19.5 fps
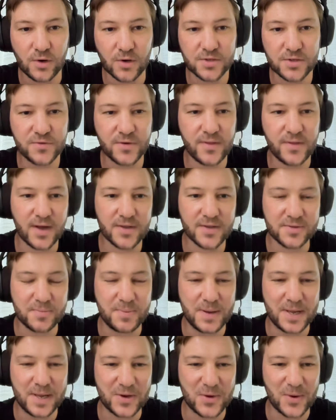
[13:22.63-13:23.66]
transfer that
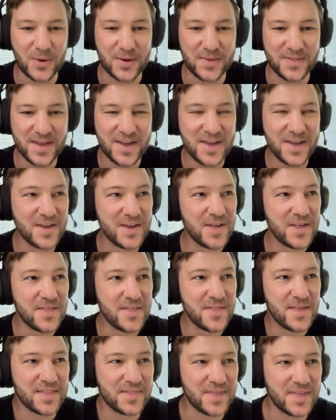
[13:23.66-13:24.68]
Bitcoin
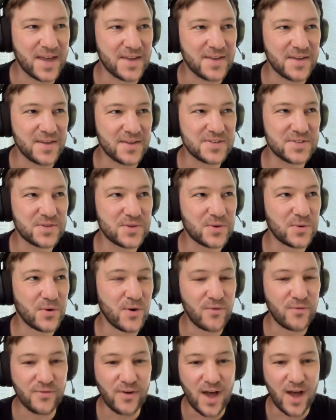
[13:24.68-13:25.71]
that they stored
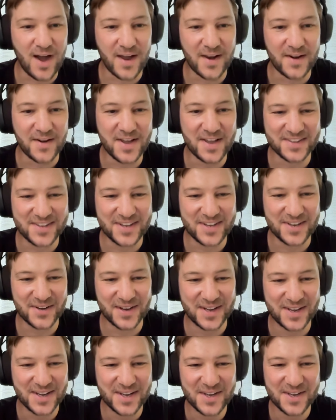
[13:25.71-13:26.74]
offline
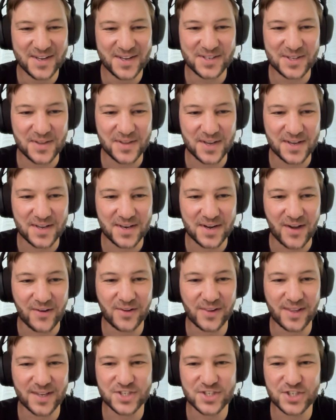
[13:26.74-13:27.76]
to their
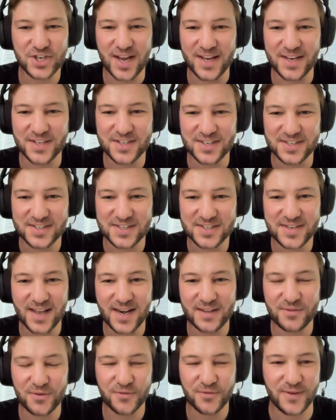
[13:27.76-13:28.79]
local exchange and
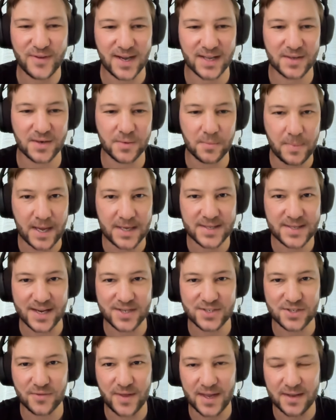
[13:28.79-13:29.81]
sell it for fiat and pay
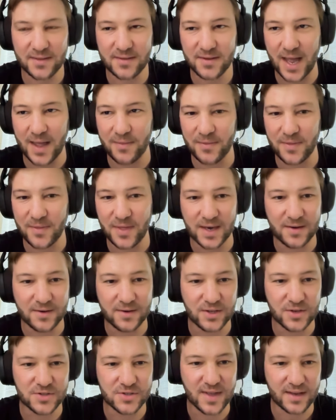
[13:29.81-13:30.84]
tax on that, and
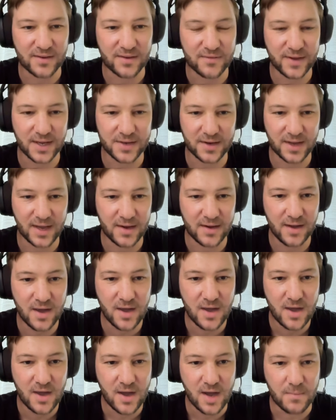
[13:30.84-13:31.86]
then use that fiat again.
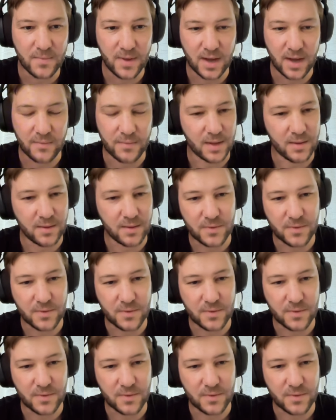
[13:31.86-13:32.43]
And I